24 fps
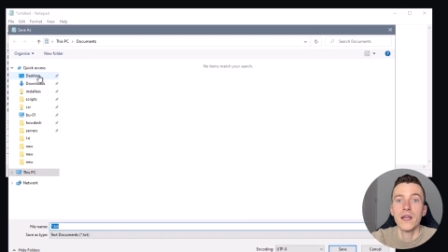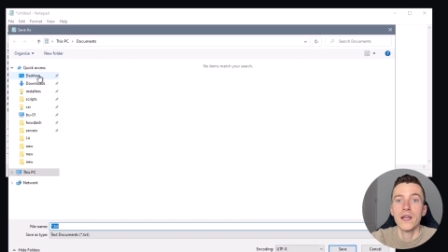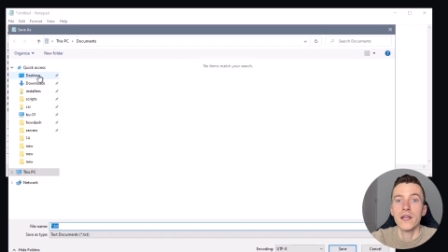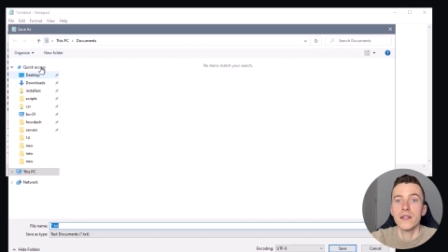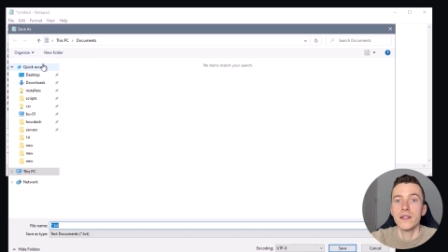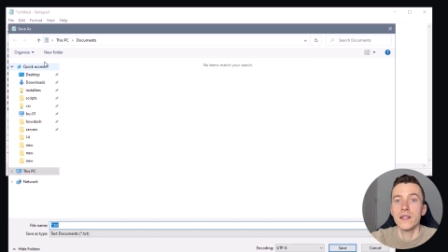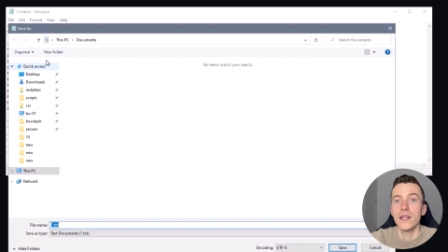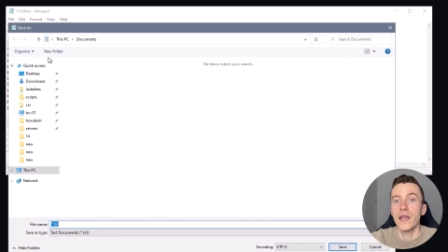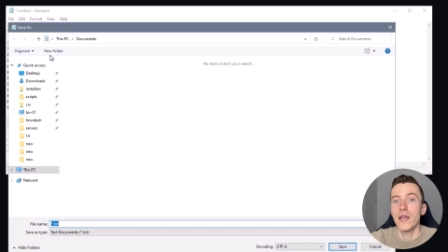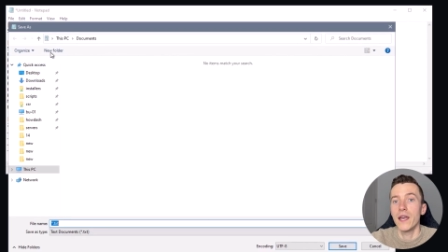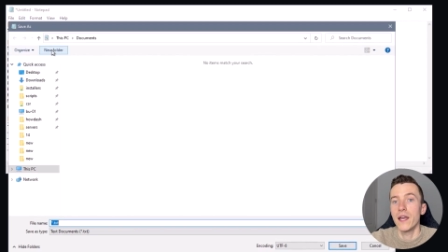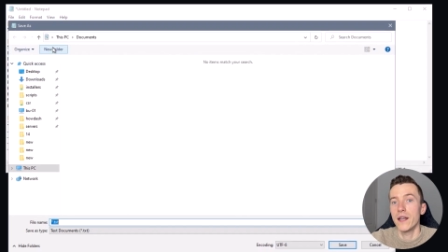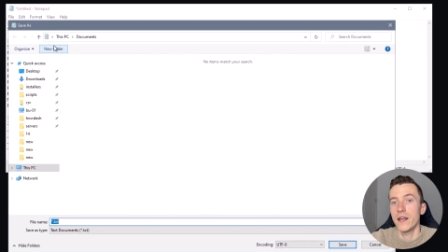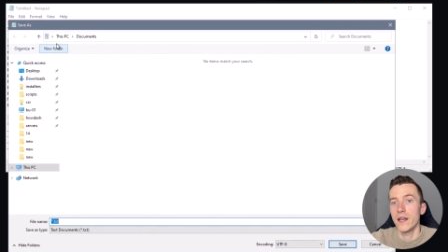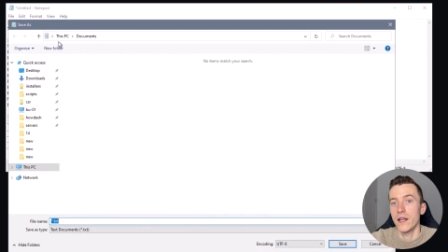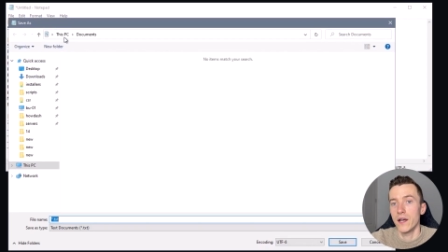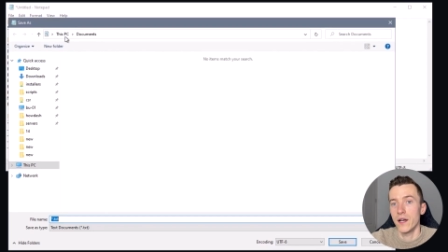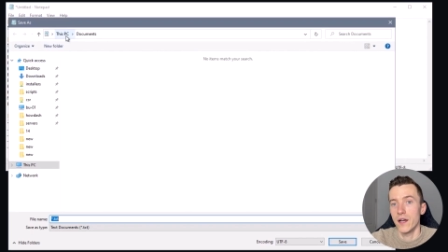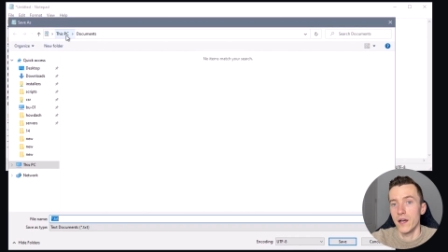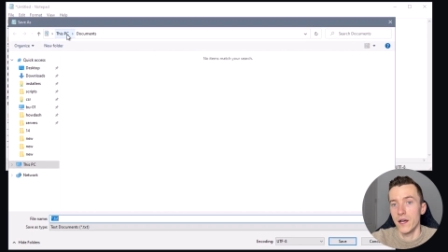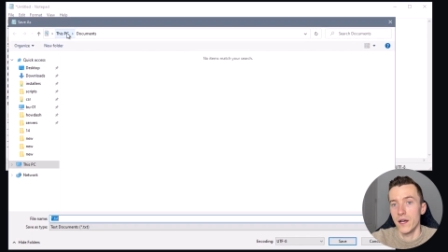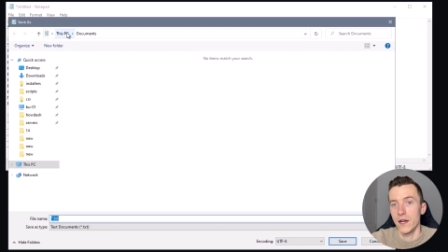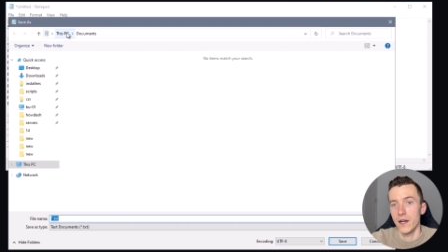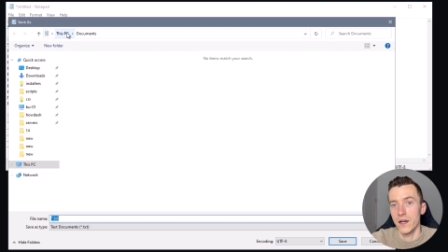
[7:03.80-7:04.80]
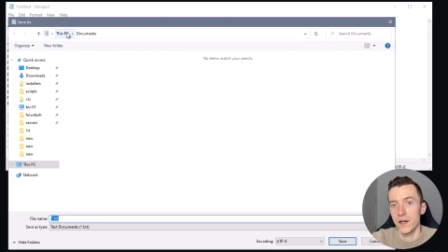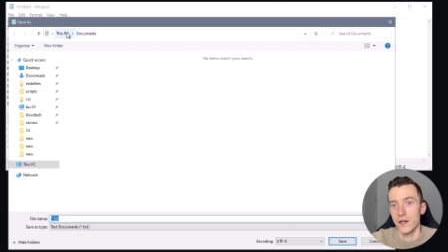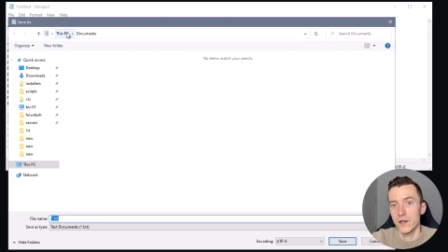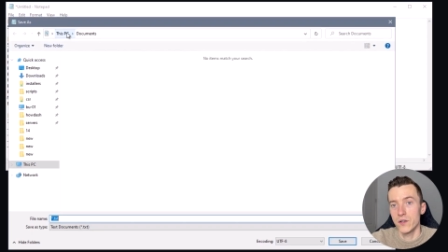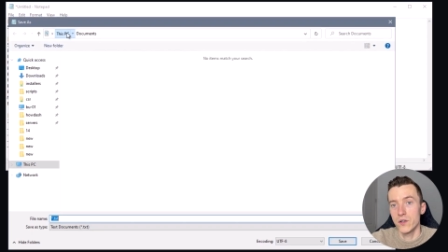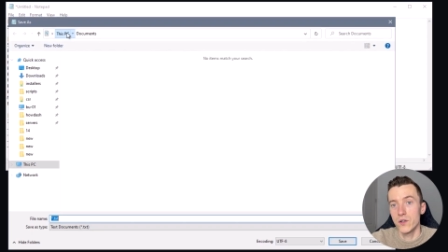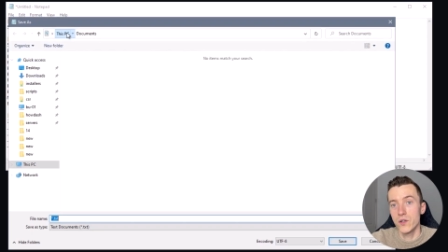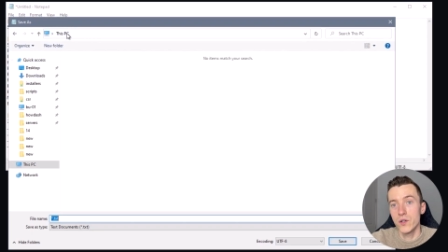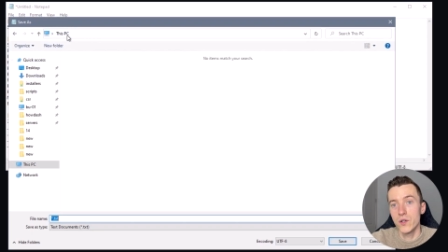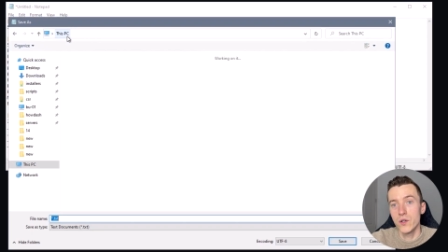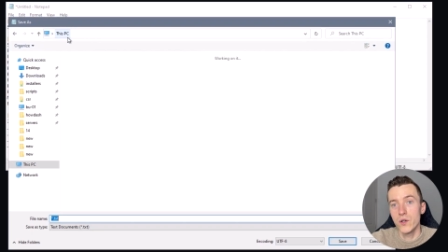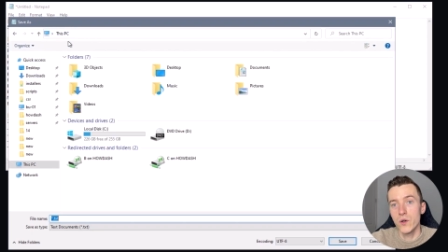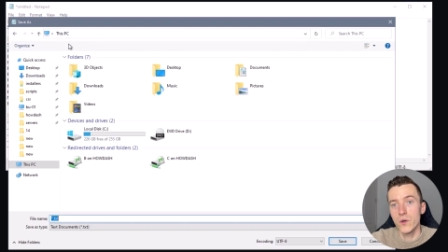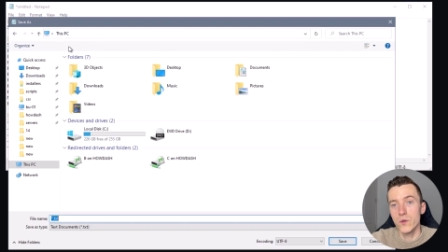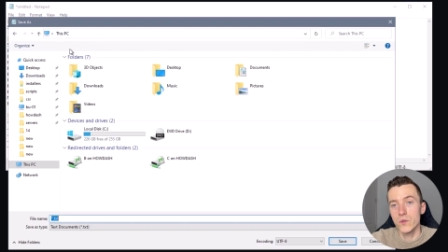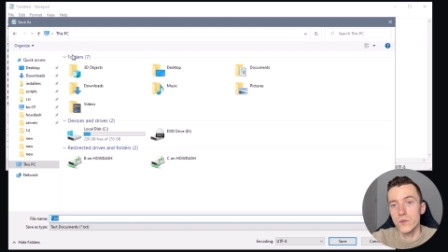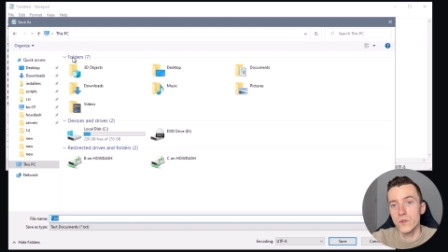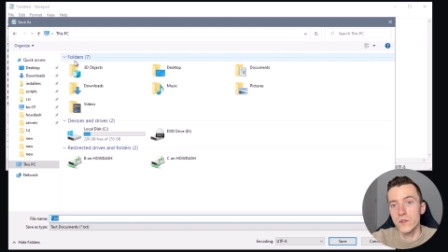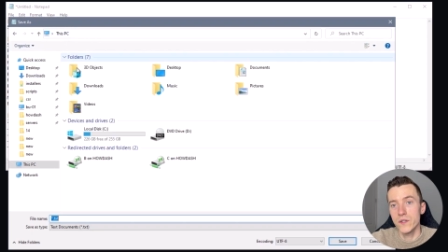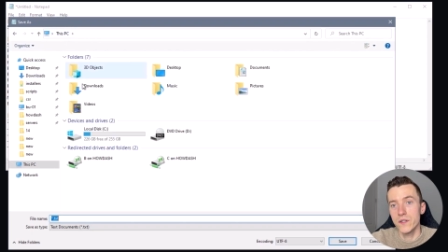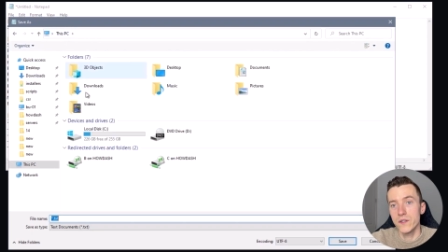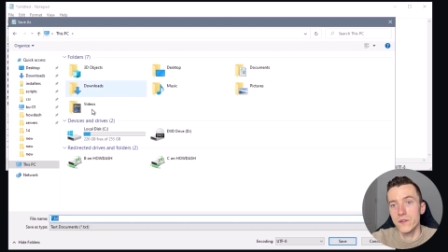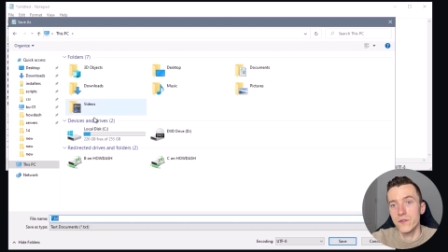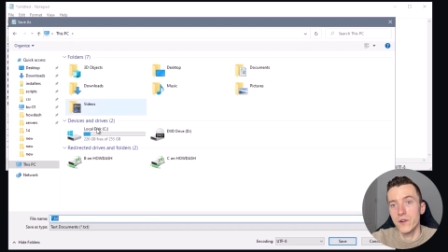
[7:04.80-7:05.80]
Then go
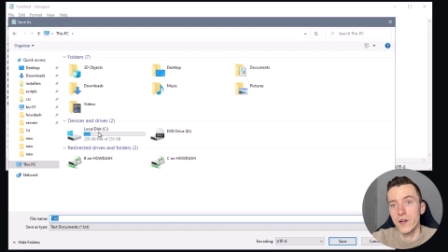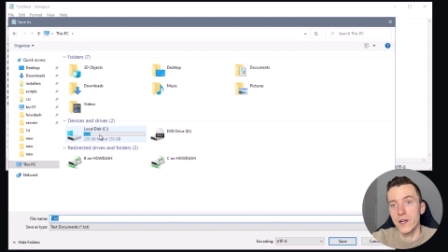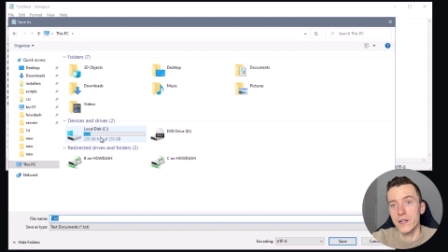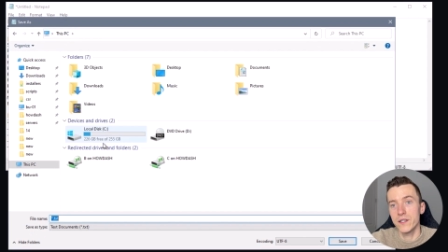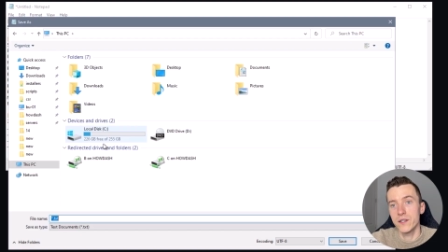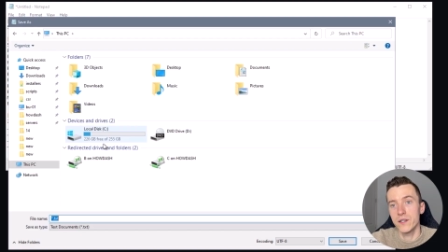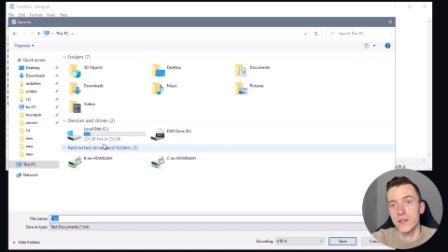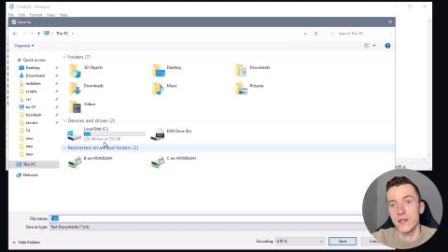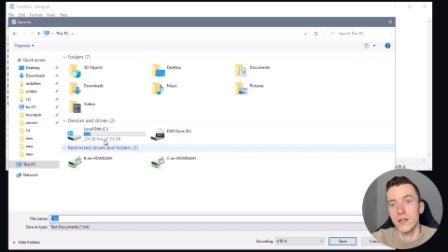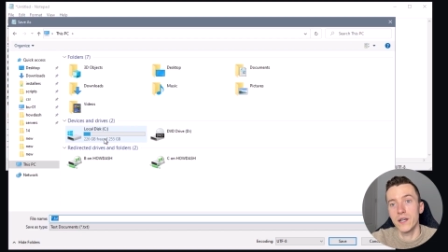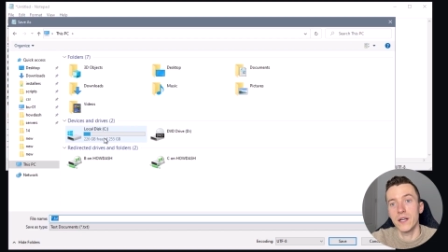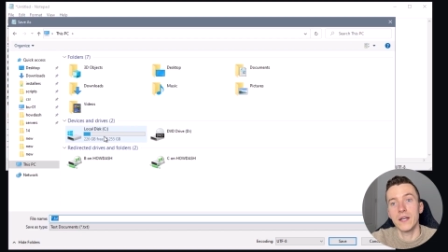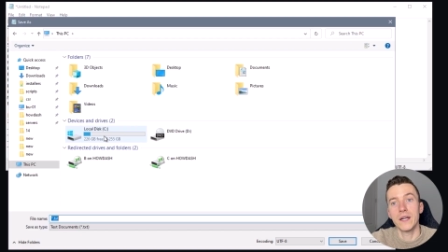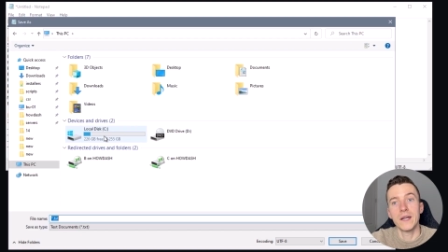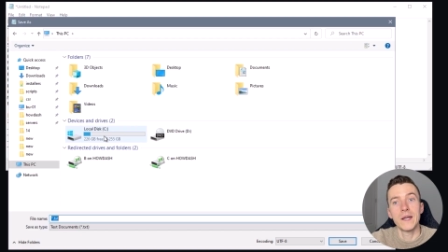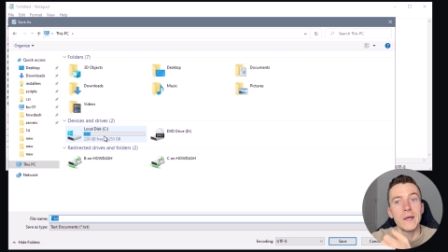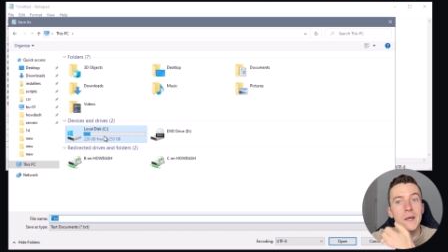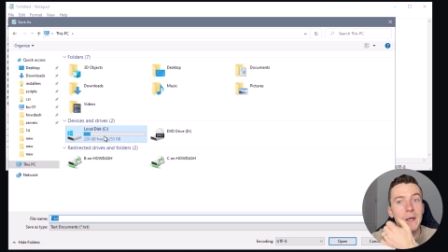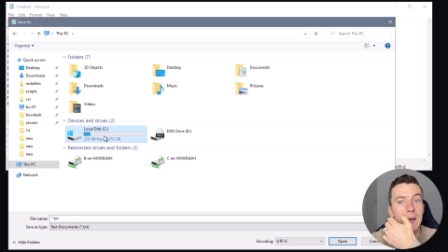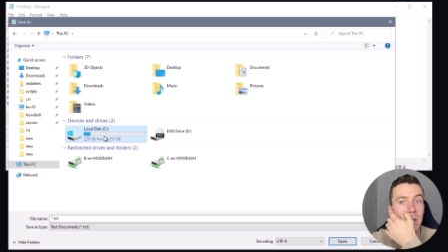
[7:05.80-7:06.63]
to the directory